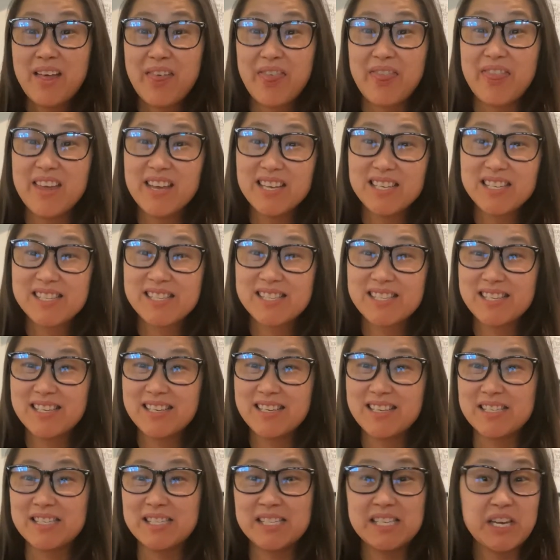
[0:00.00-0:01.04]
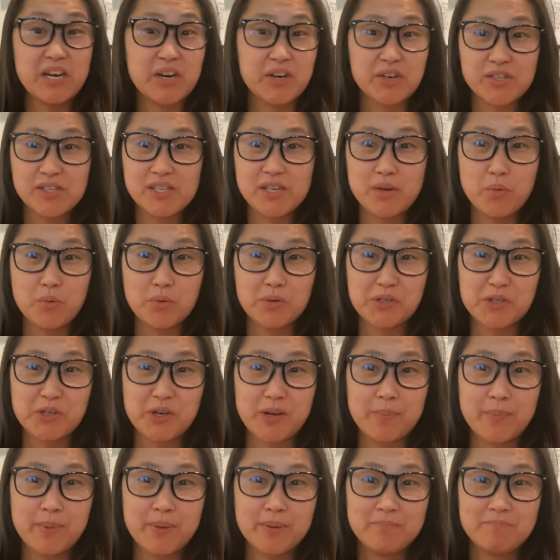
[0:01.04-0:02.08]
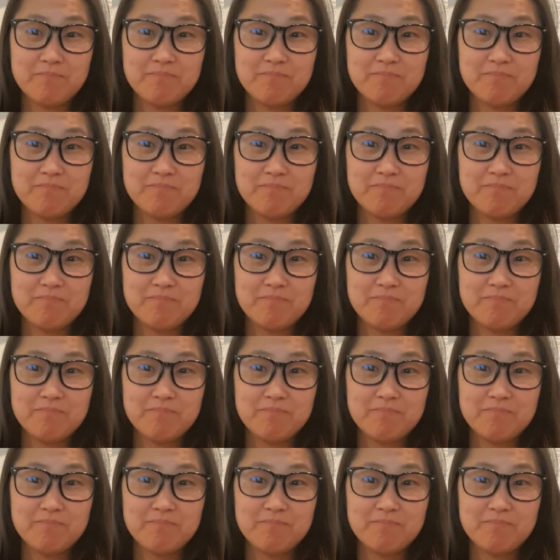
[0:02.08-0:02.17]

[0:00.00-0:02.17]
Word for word: This is CRC Worship.